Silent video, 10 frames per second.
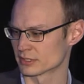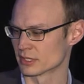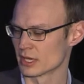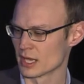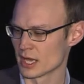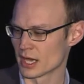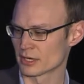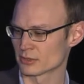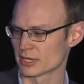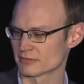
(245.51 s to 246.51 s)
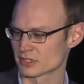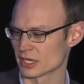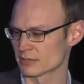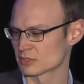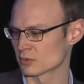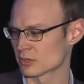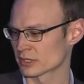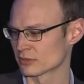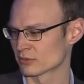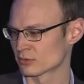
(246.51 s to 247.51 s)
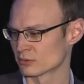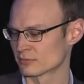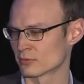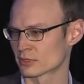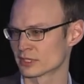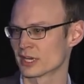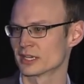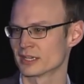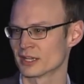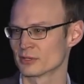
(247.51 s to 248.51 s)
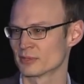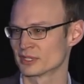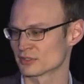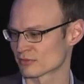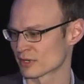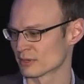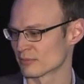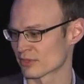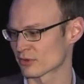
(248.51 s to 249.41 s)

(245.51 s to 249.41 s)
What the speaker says: And I don't have time to walk you through 49 elements from